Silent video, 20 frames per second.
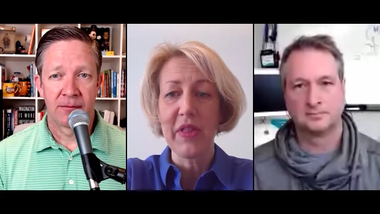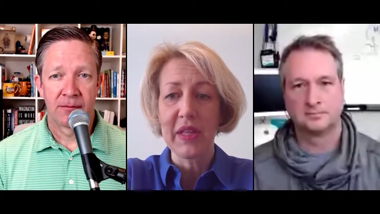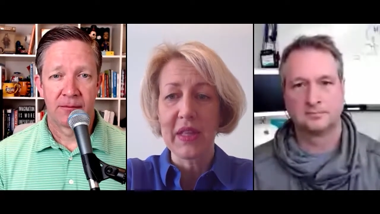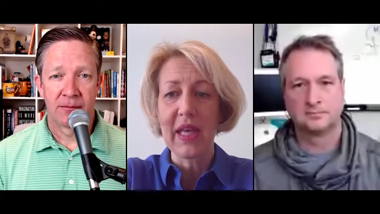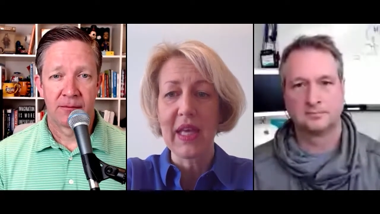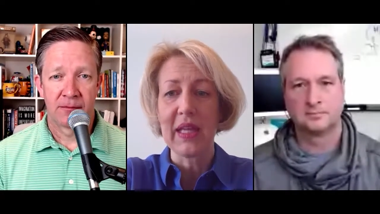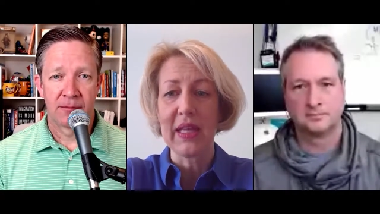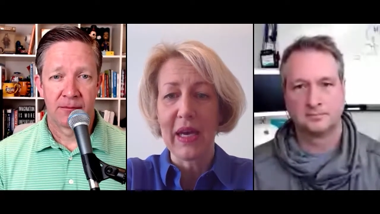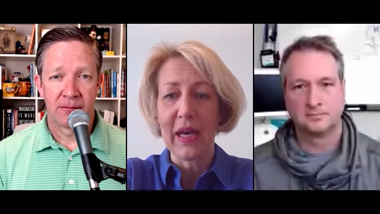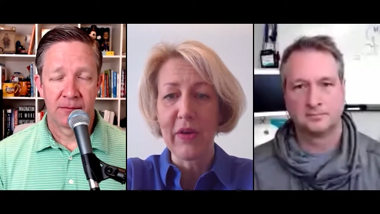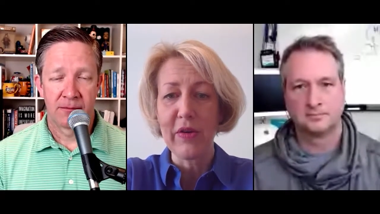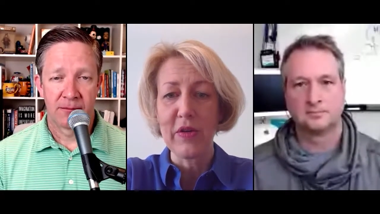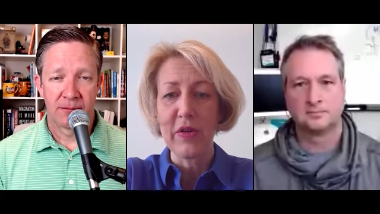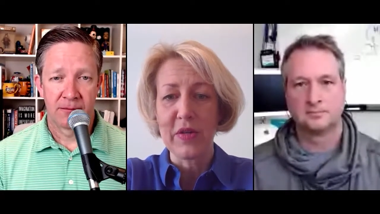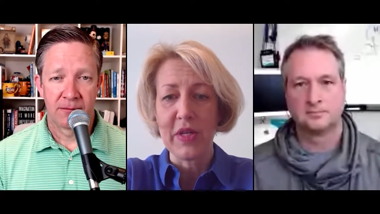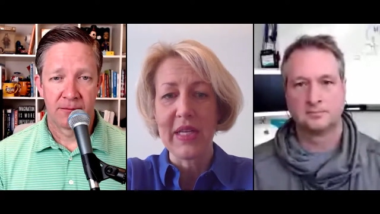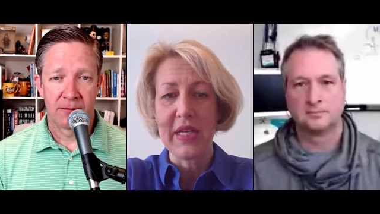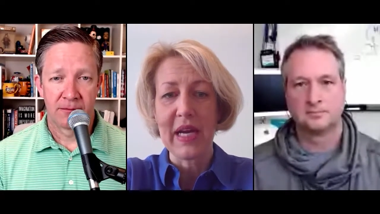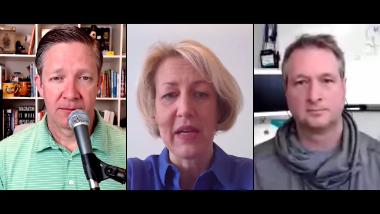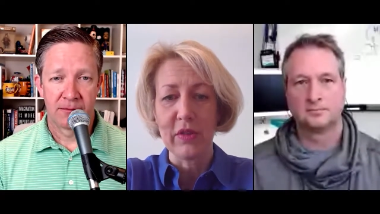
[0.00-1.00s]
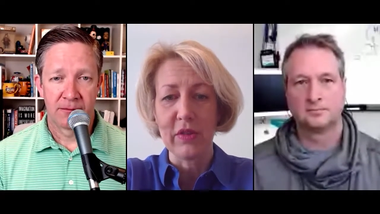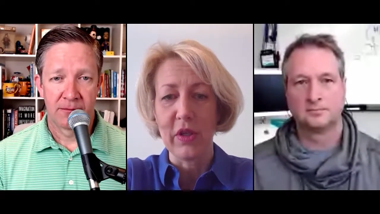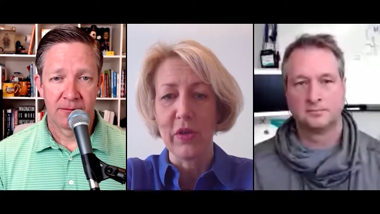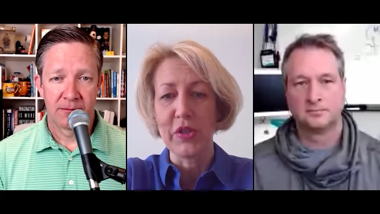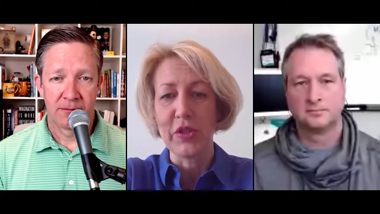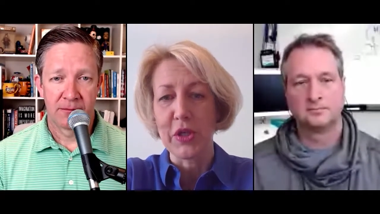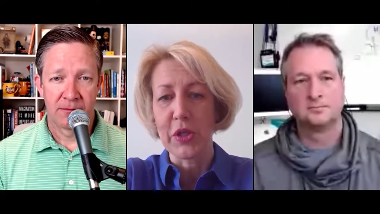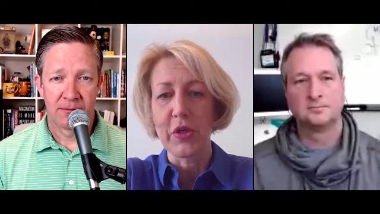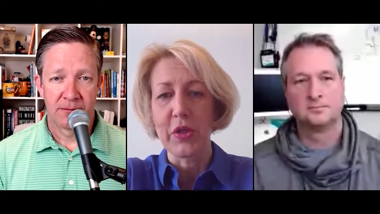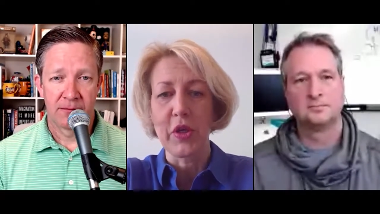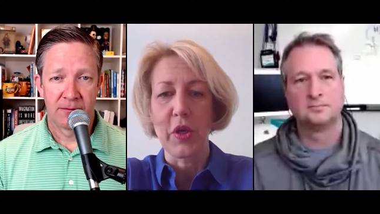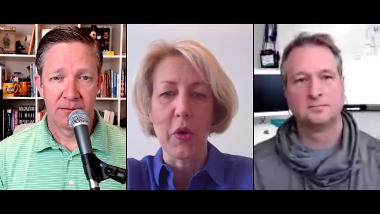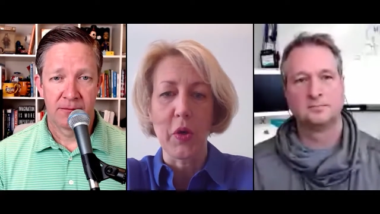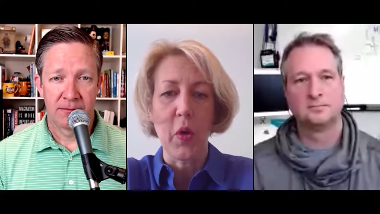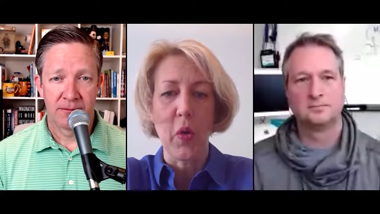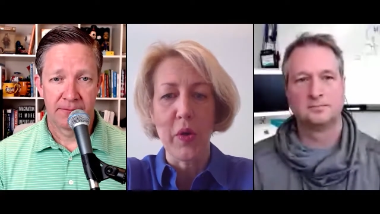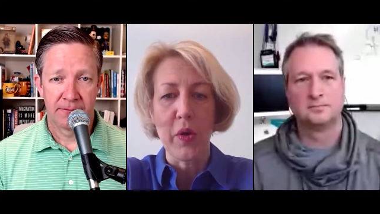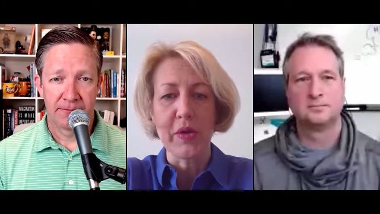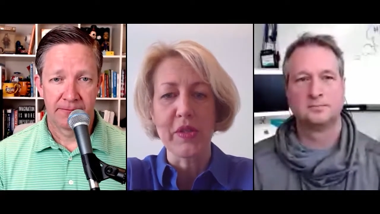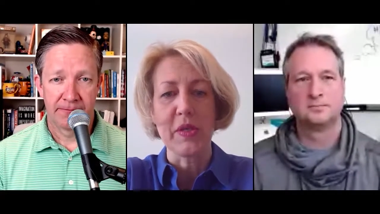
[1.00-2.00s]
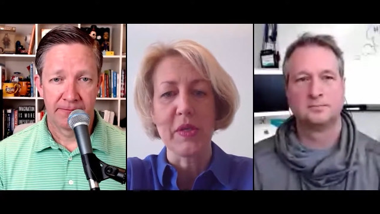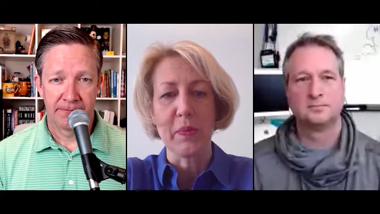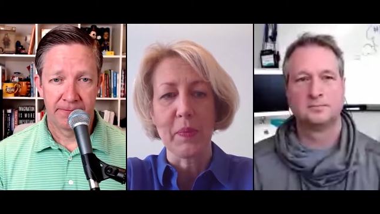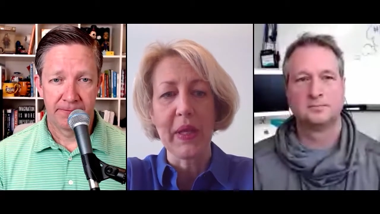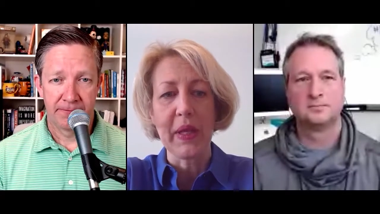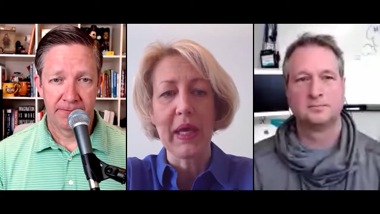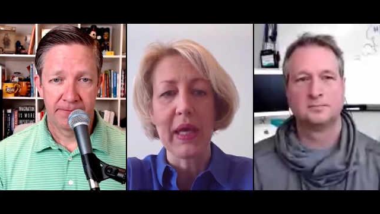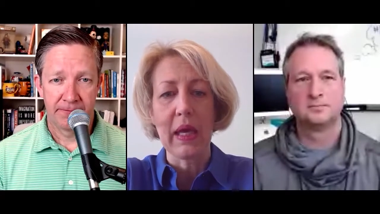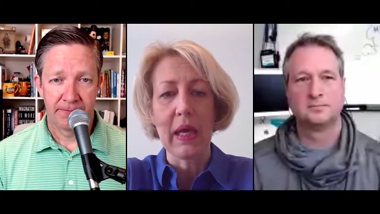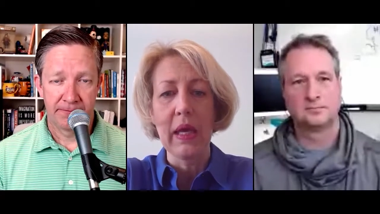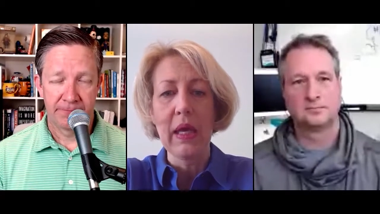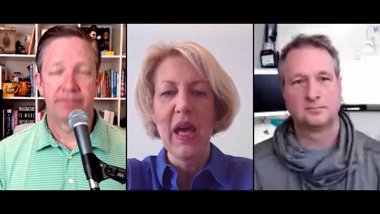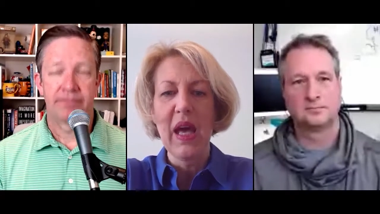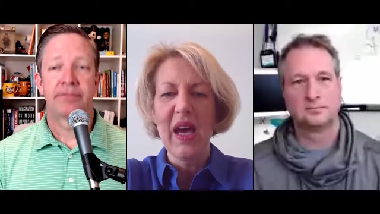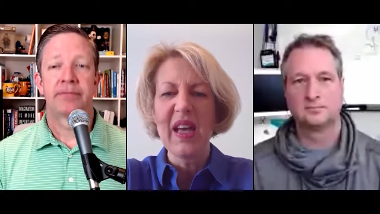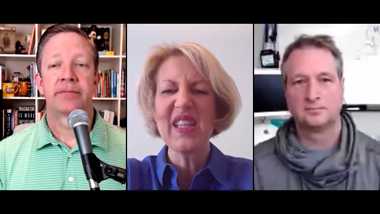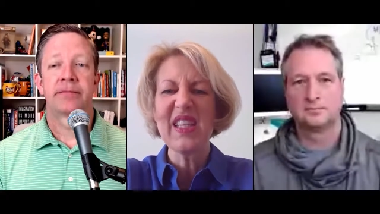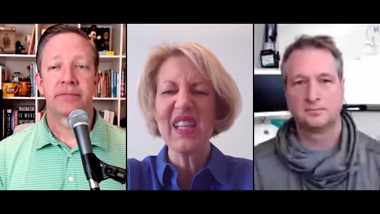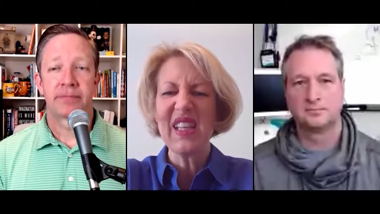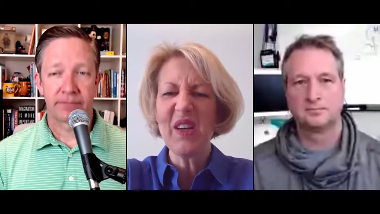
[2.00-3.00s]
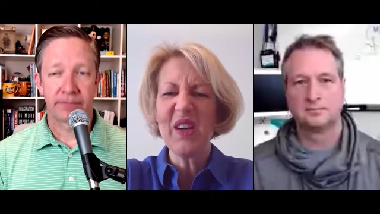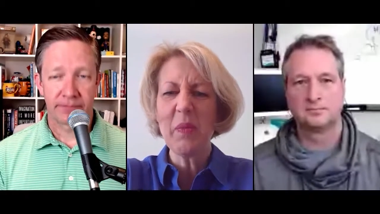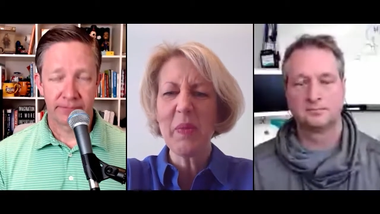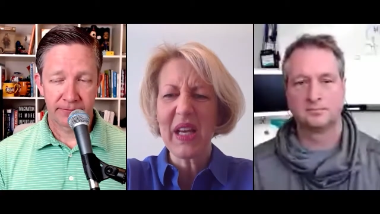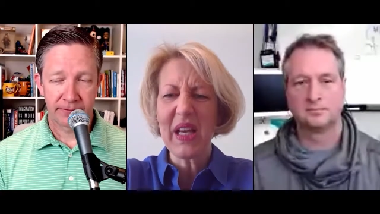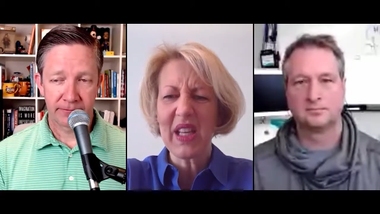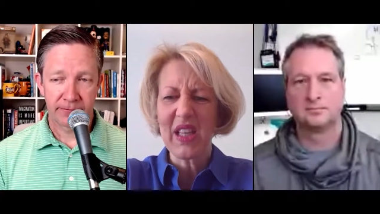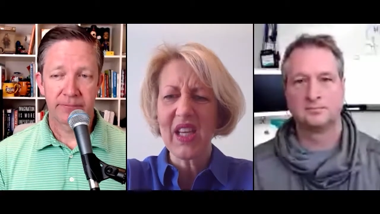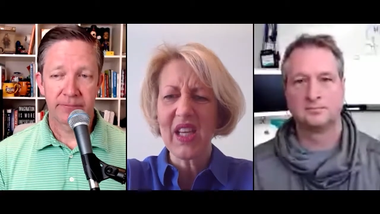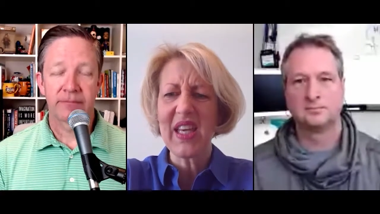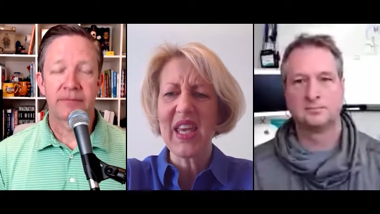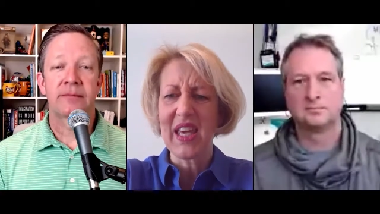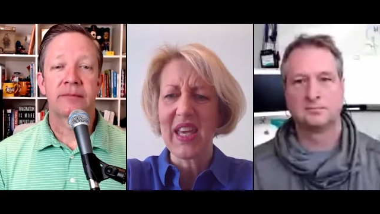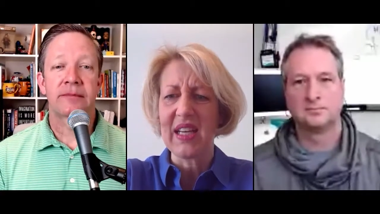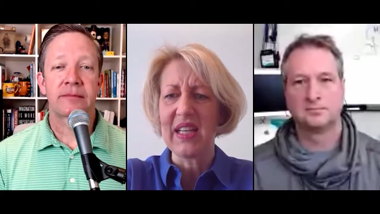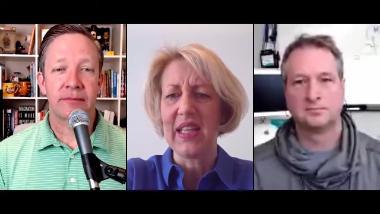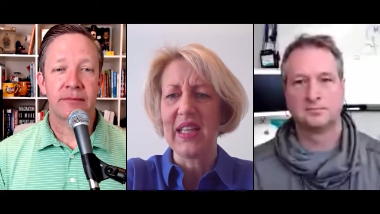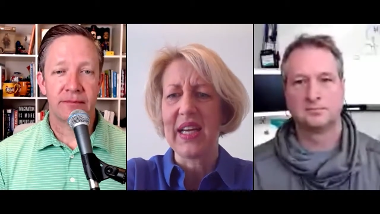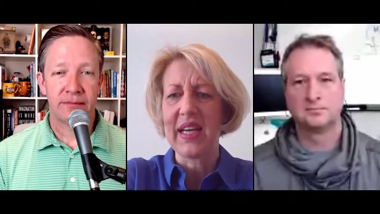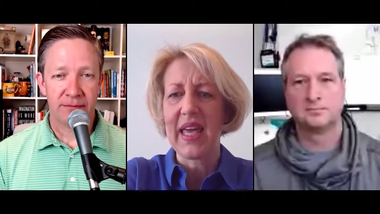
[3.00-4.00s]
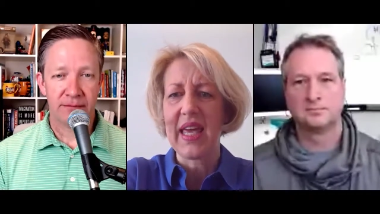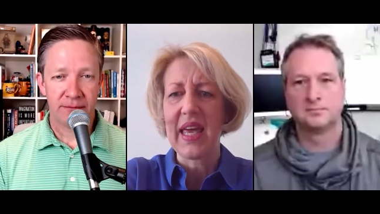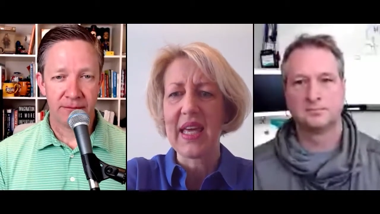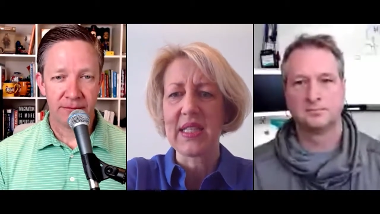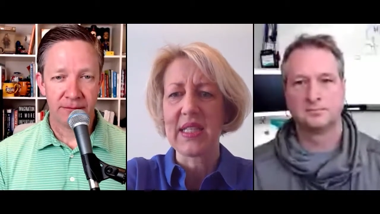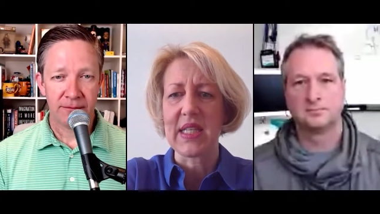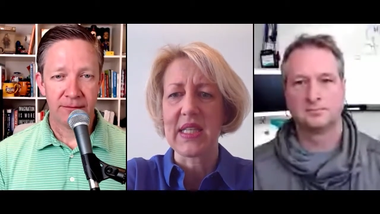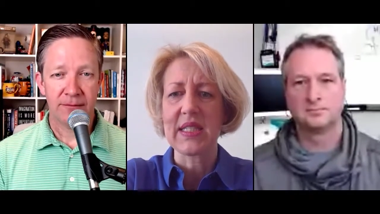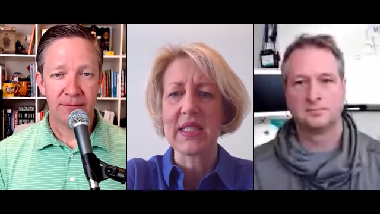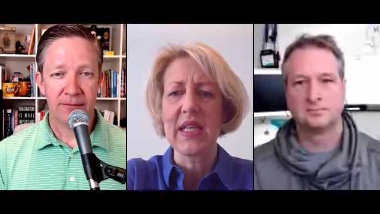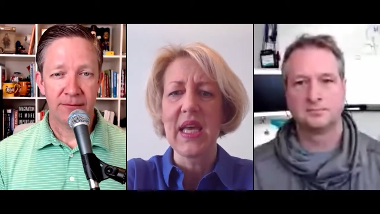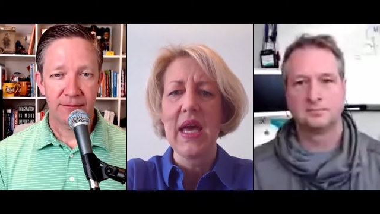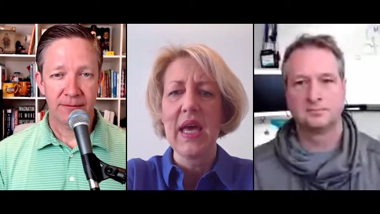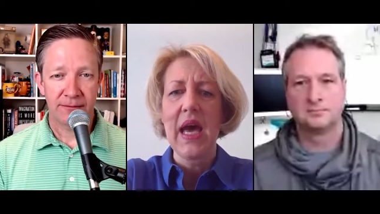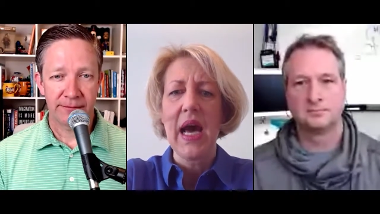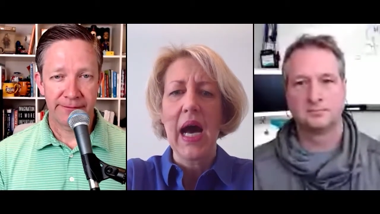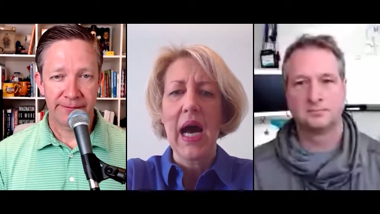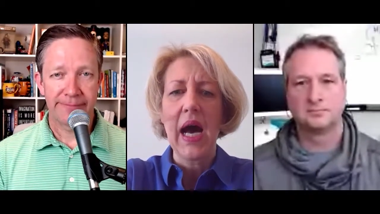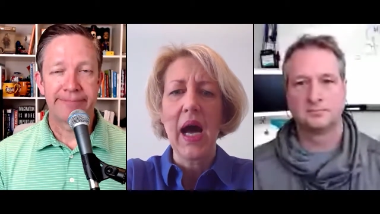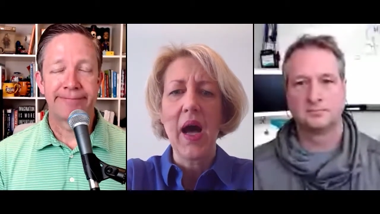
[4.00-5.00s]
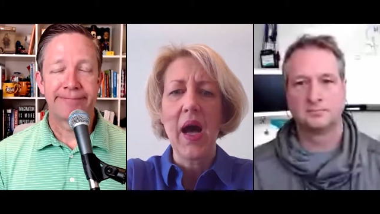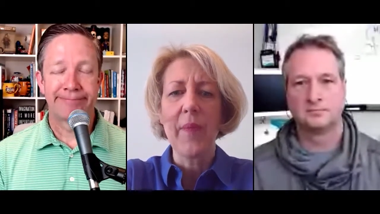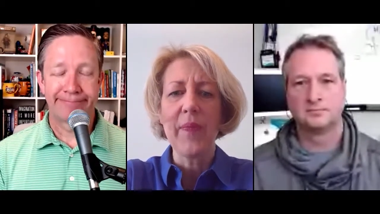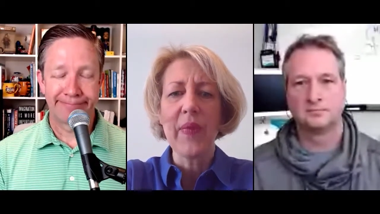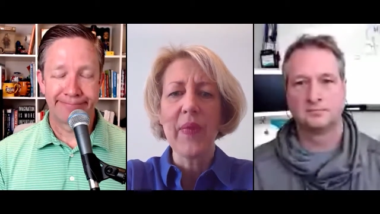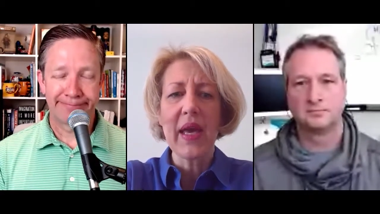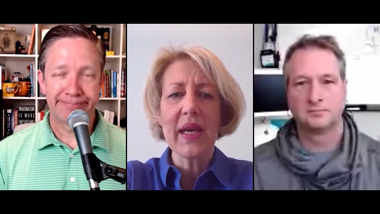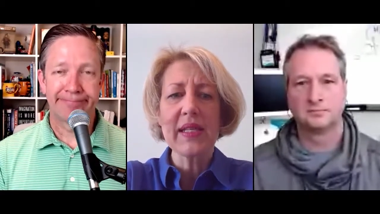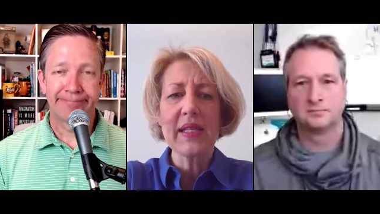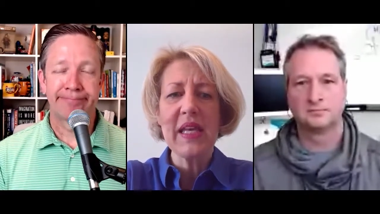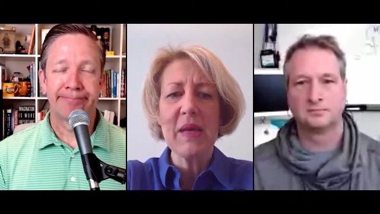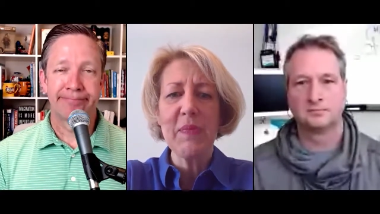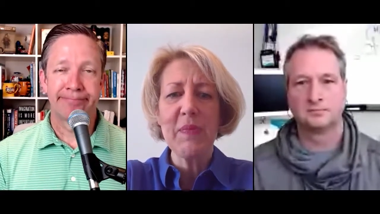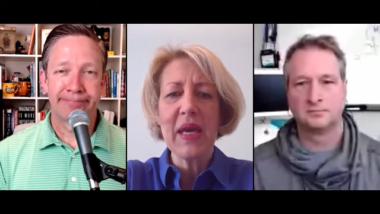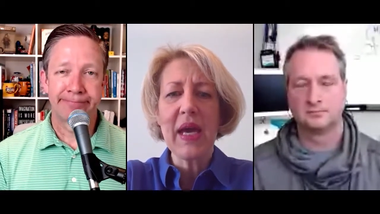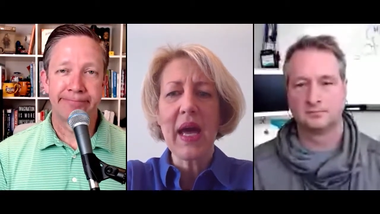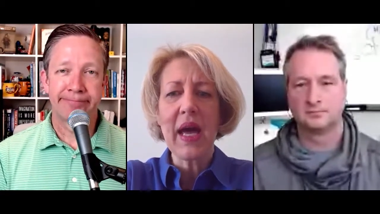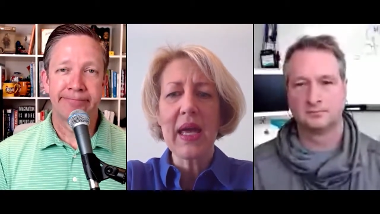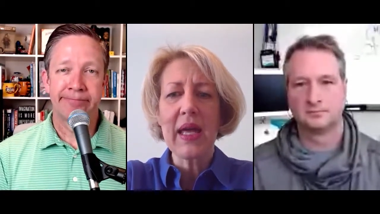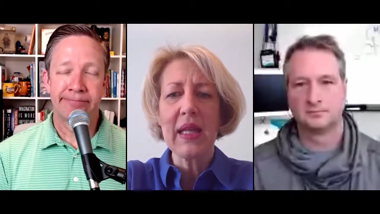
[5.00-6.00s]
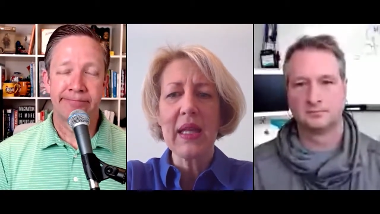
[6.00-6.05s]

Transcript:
Speaker 1: that they allow you to download your your course and play it it's a little bit clunky in a lot of cases um, mm-hmm.